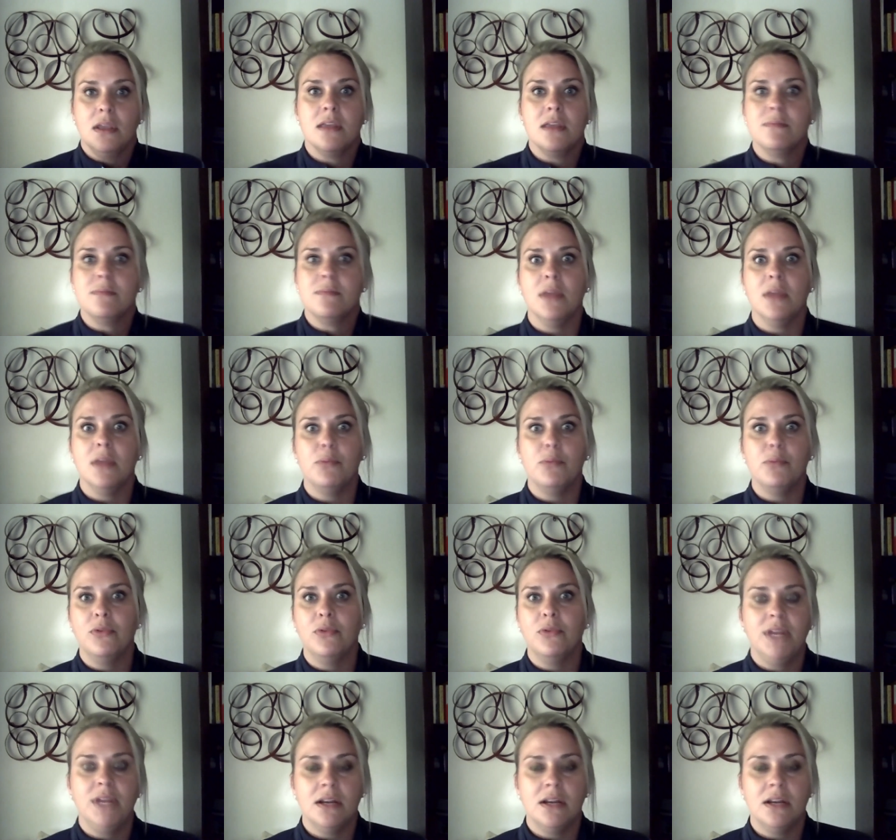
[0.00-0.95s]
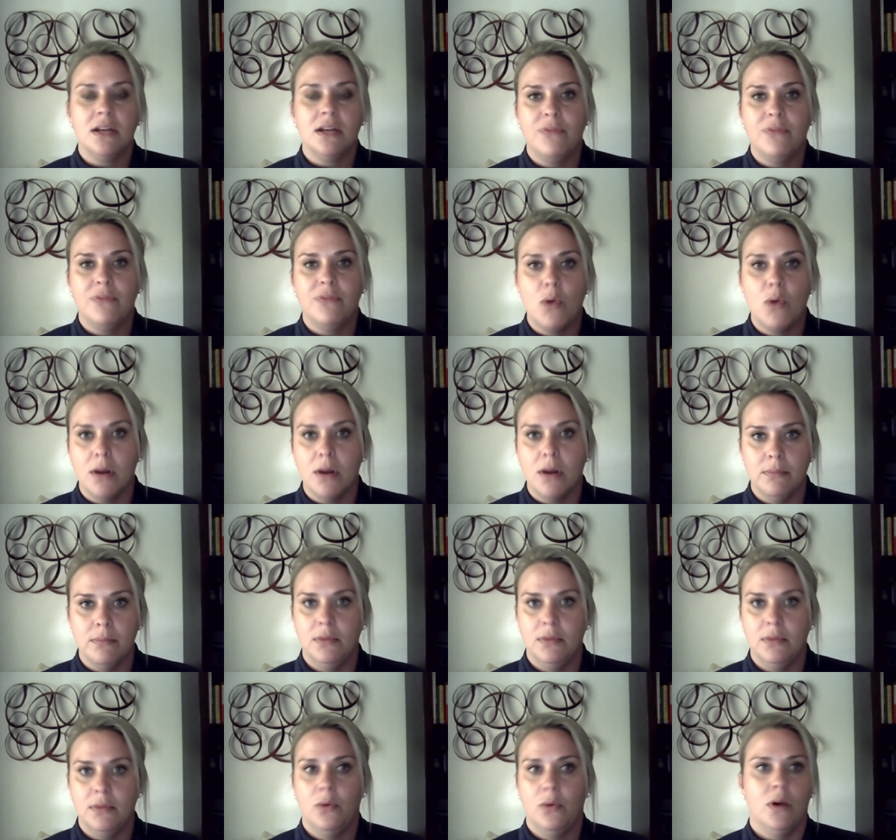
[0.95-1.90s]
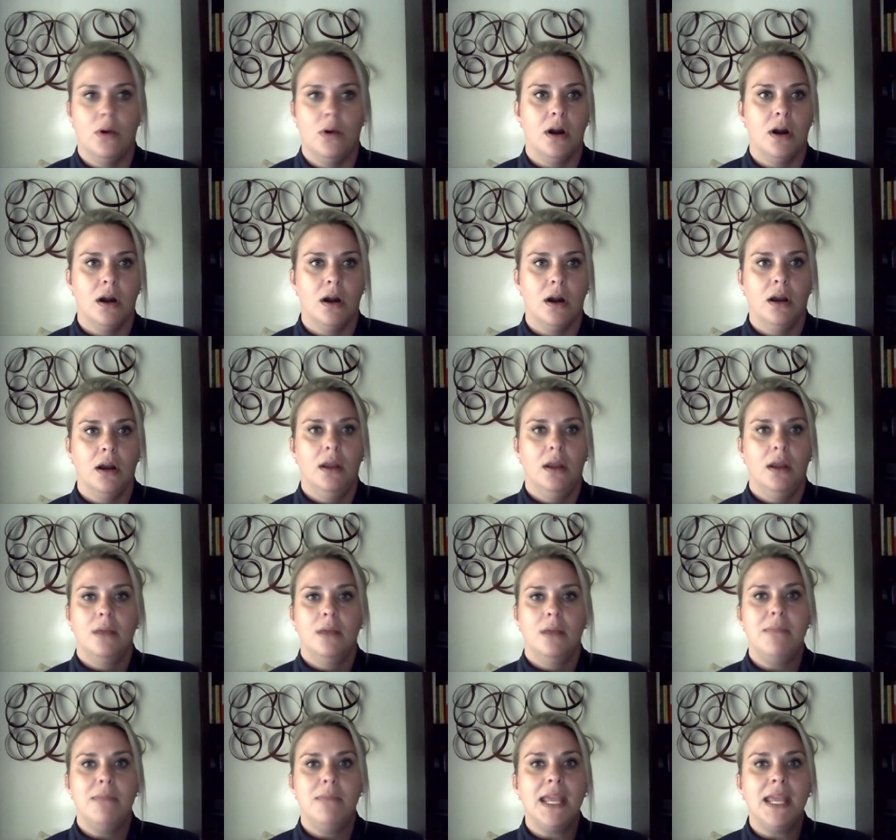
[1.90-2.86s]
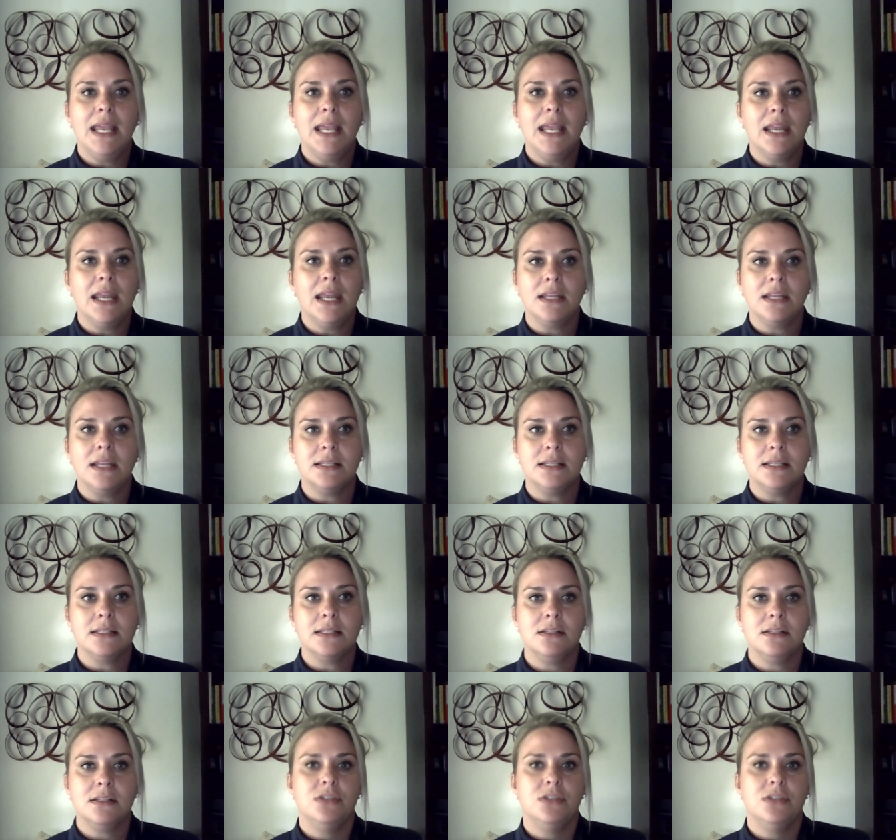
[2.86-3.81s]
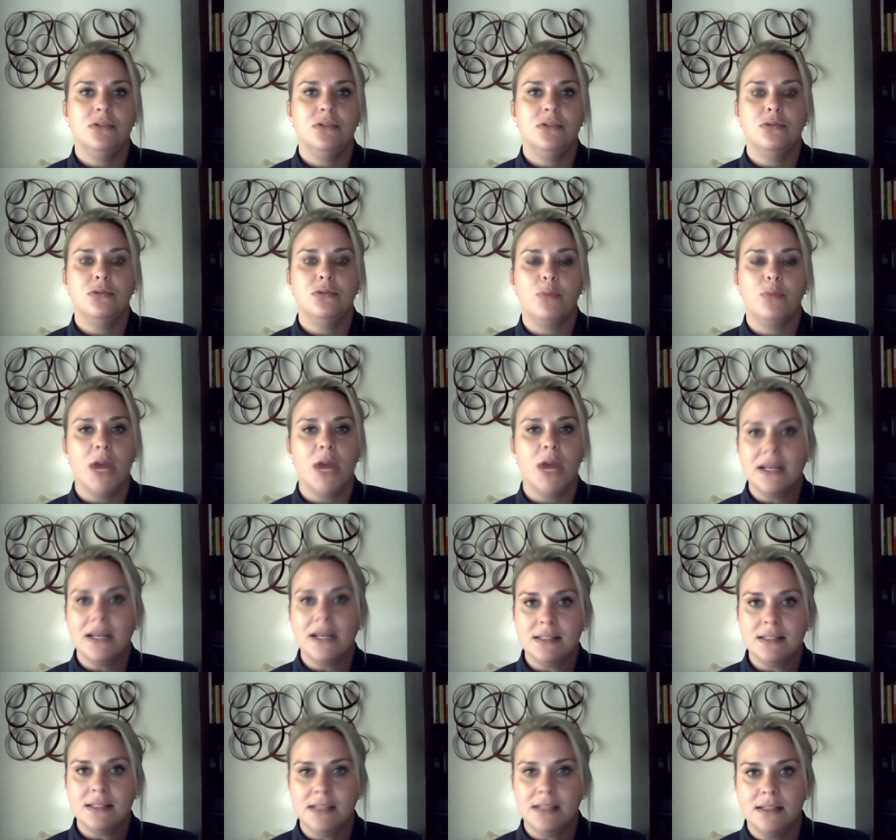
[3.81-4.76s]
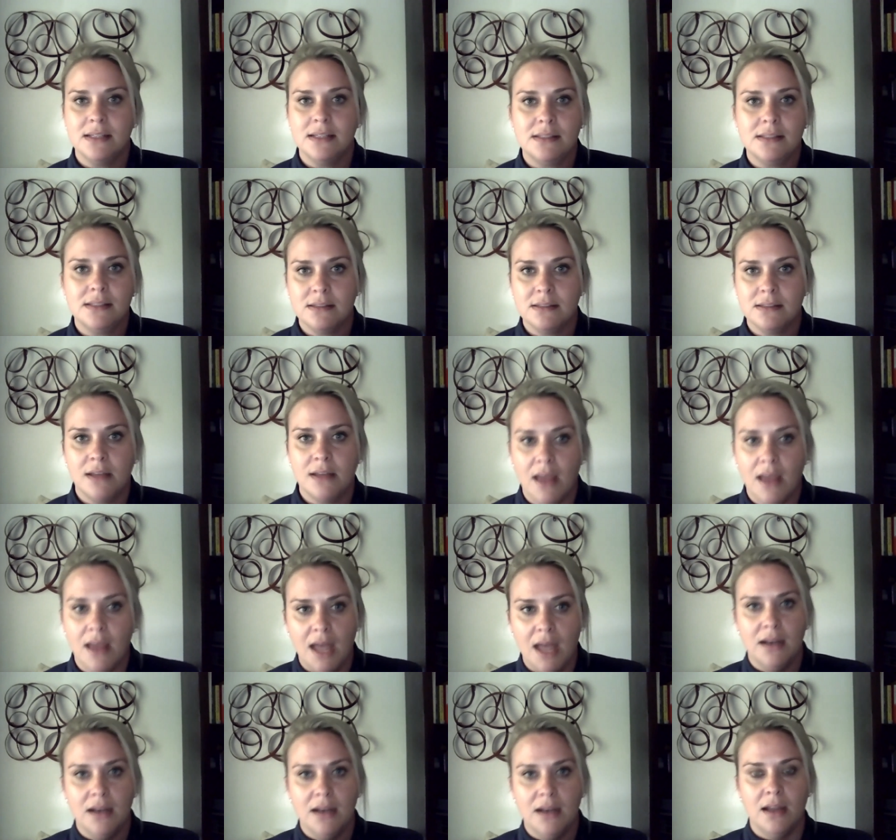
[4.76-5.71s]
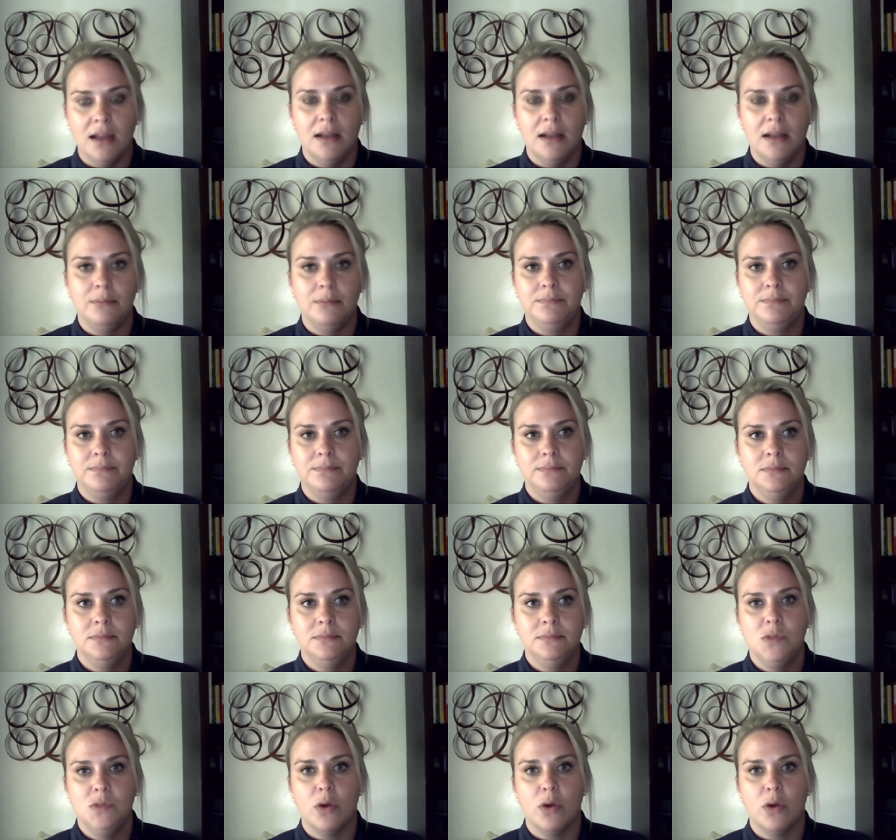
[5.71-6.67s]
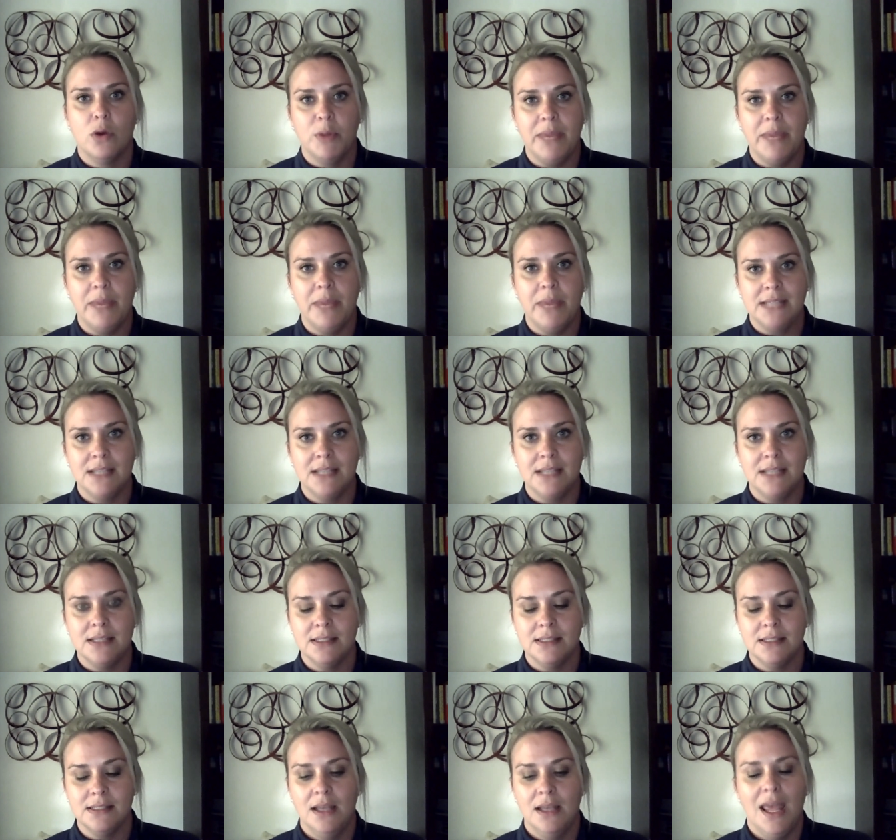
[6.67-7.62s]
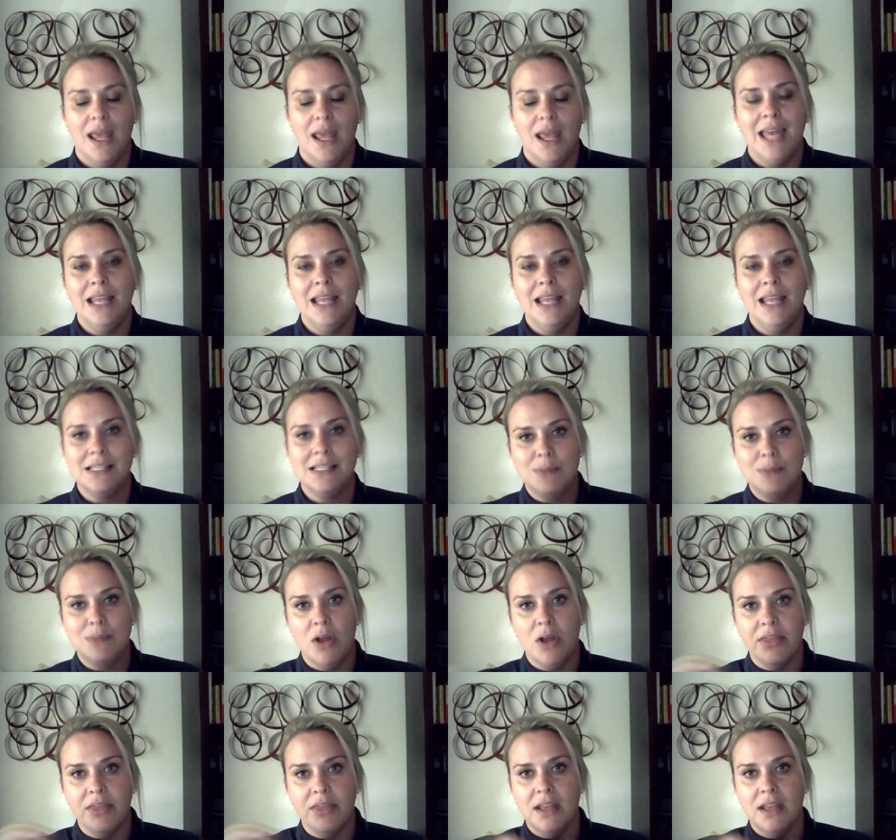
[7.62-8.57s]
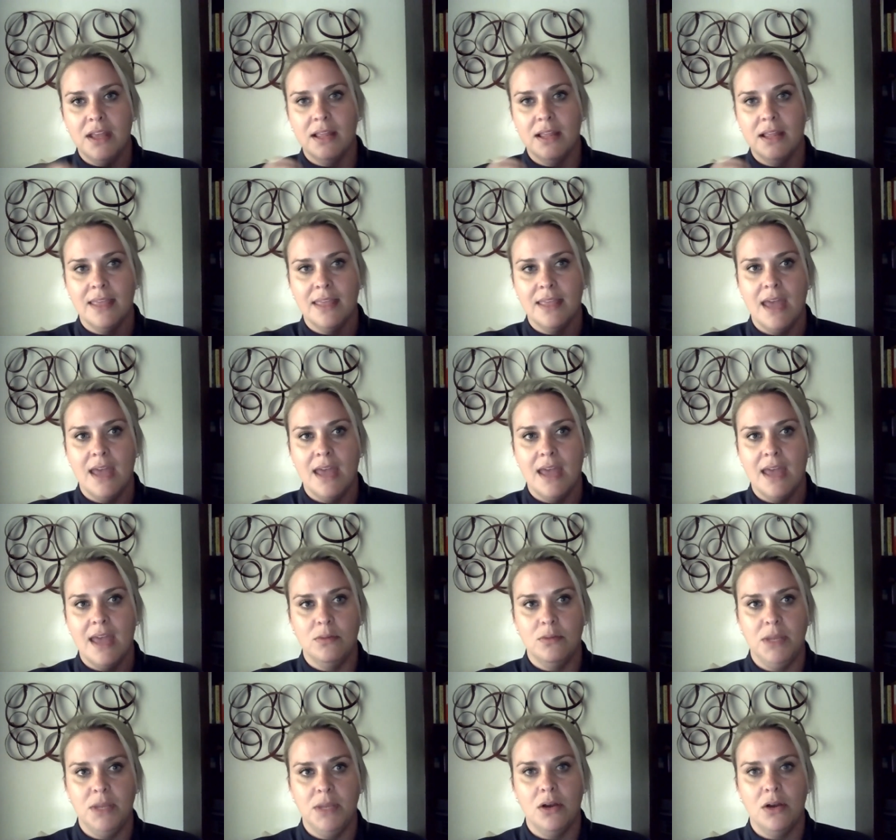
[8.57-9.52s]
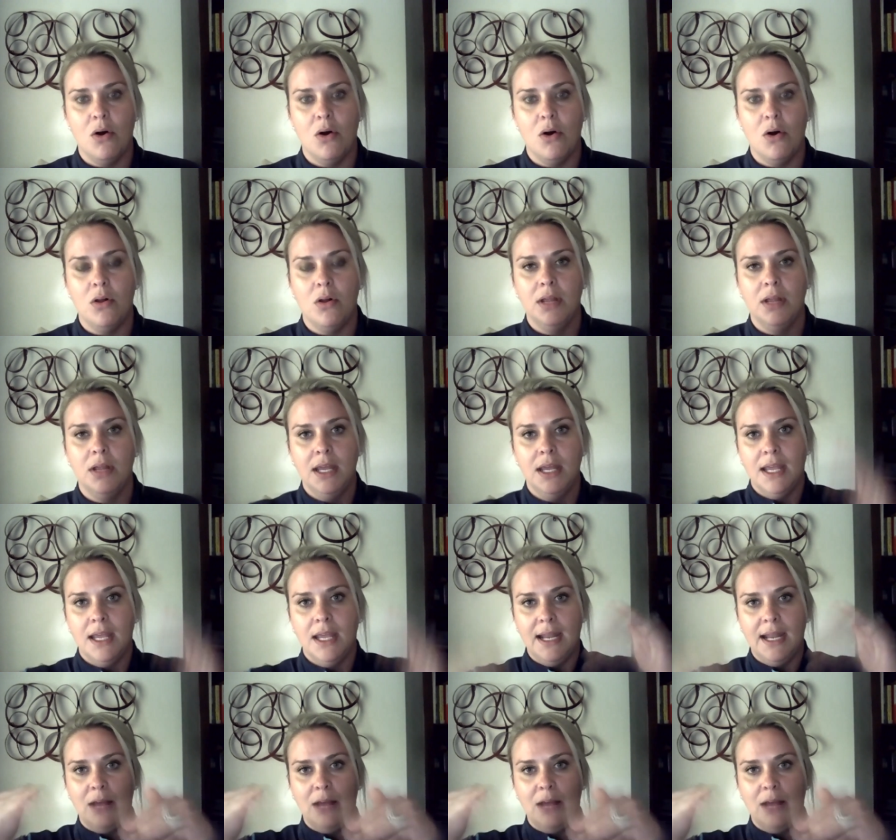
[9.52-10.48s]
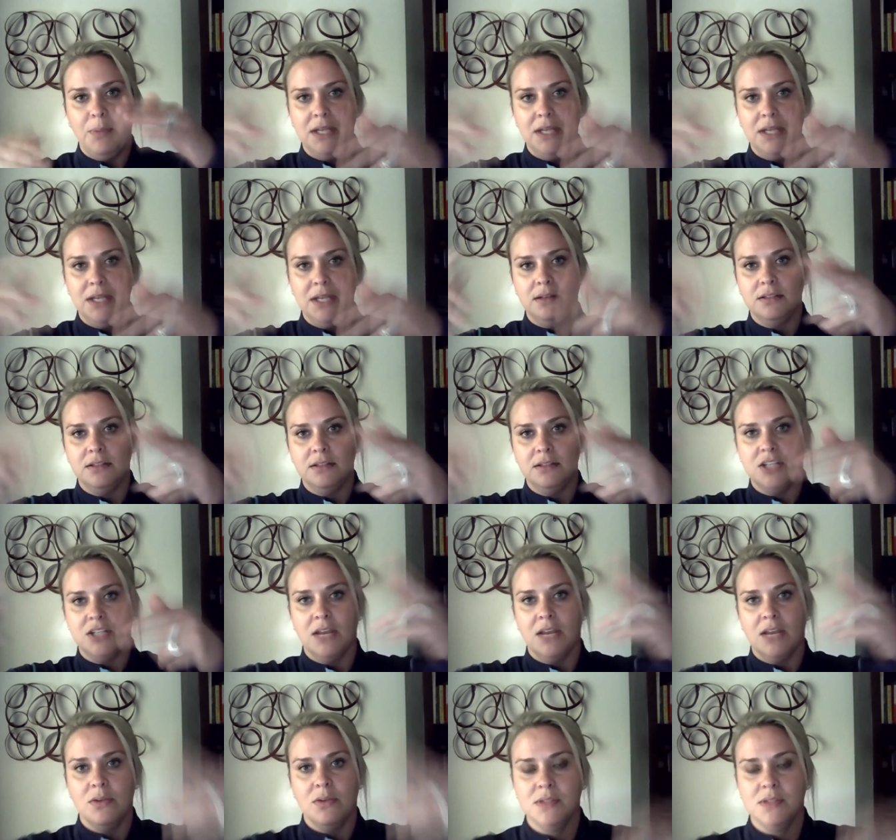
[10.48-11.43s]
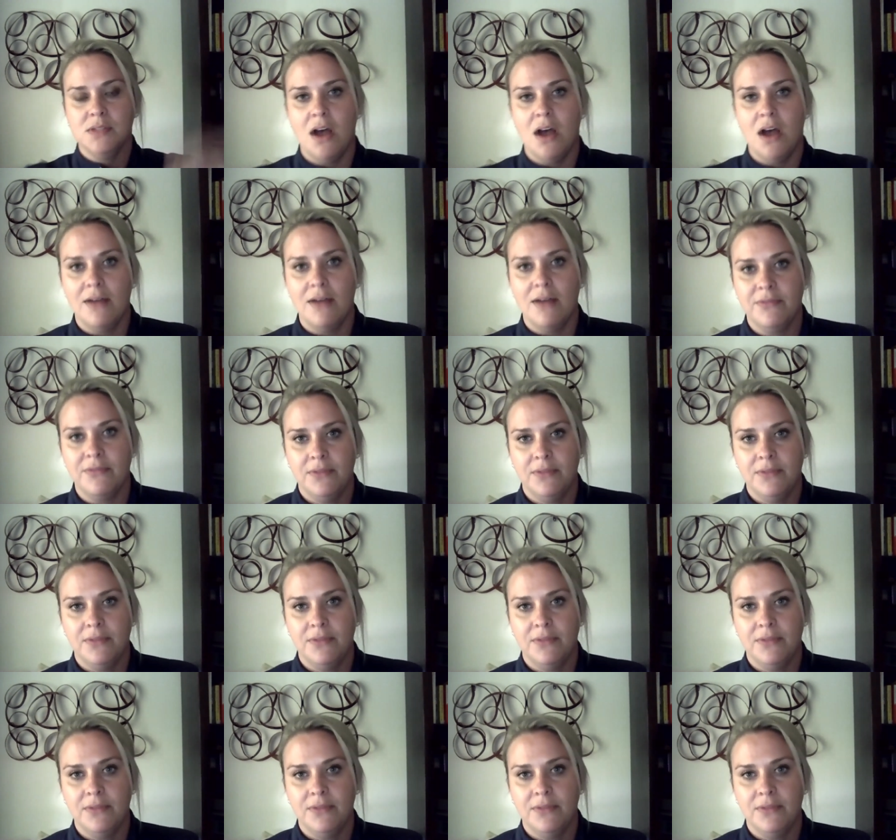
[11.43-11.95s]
Improving on your form or making it to practices on a normal basis. Any small thing like that could be a goal, and helping check those off,